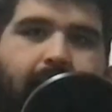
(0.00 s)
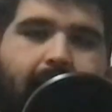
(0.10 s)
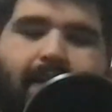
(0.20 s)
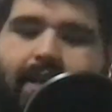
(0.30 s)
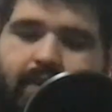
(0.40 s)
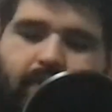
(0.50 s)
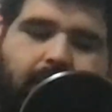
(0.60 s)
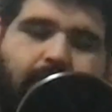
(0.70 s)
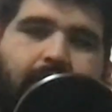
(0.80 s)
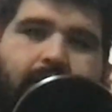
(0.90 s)
I'm not the
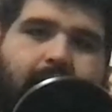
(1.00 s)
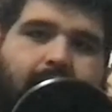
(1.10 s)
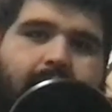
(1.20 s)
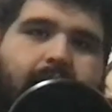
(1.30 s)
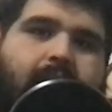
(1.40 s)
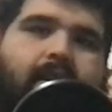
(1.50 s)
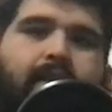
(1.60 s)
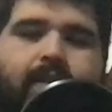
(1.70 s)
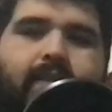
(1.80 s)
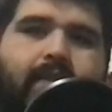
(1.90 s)
only one
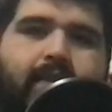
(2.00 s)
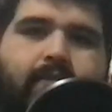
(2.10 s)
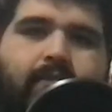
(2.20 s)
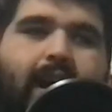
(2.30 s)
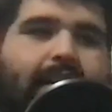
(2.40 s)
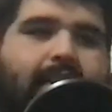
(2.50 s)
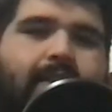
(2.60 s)
riding